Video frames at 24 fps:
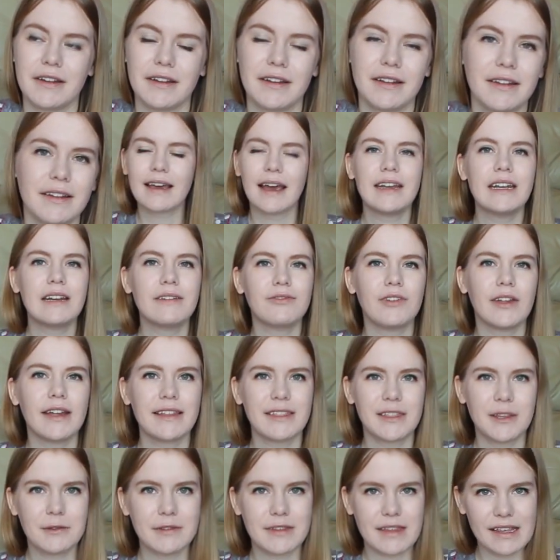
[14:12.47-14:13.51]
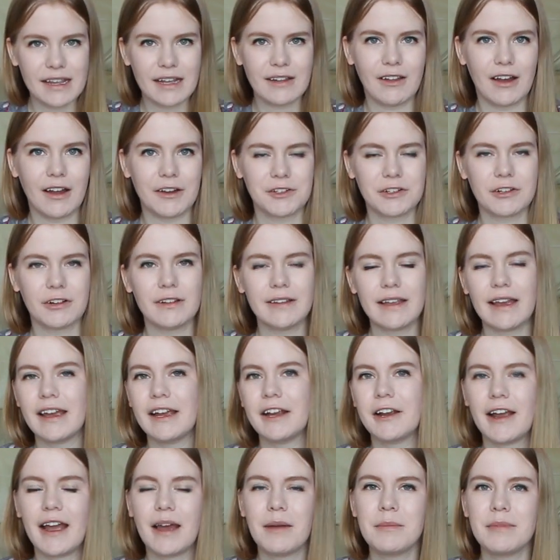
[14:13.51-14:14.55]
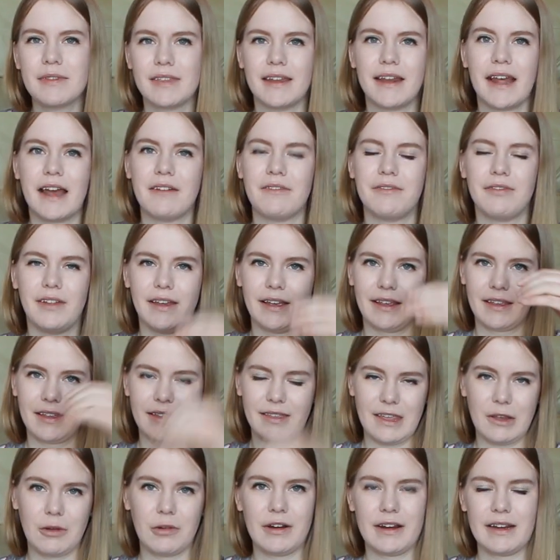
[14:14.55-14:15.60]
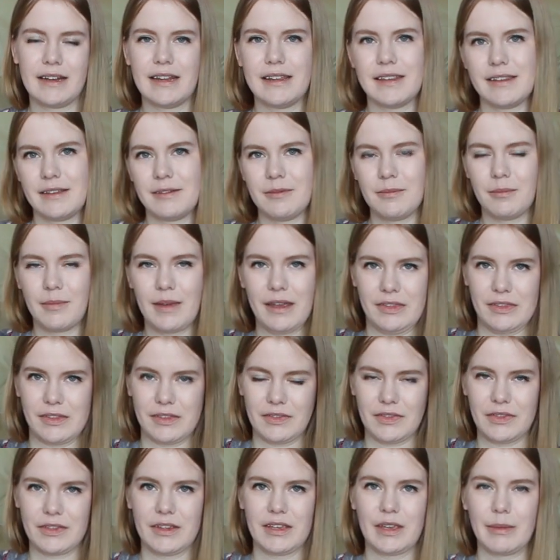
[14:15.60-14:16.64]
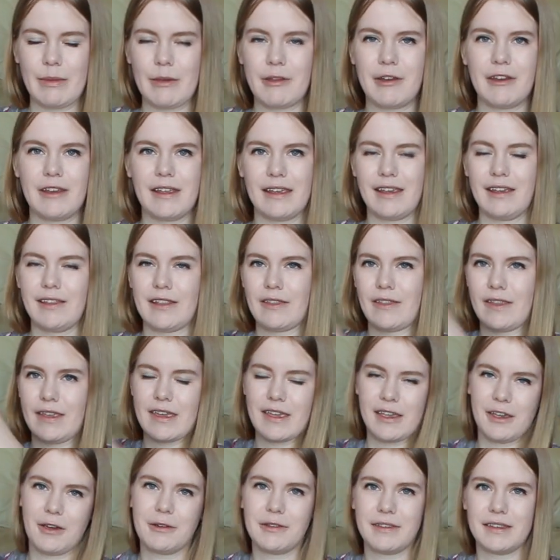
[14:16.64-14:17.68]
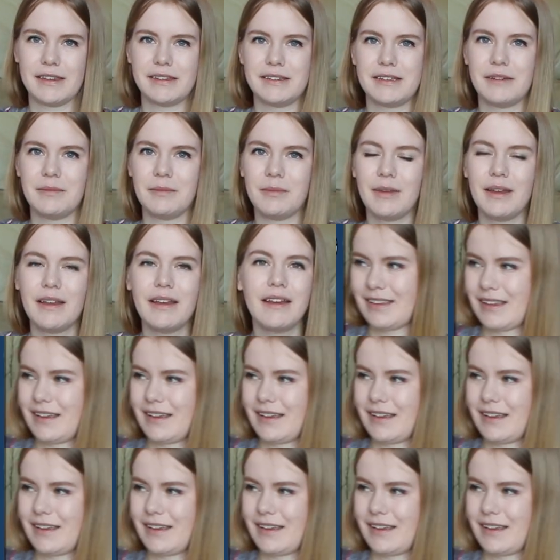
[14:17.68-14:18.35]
It's kind of like those ecological diagrams that have like the organism and the community and then the ecosystem.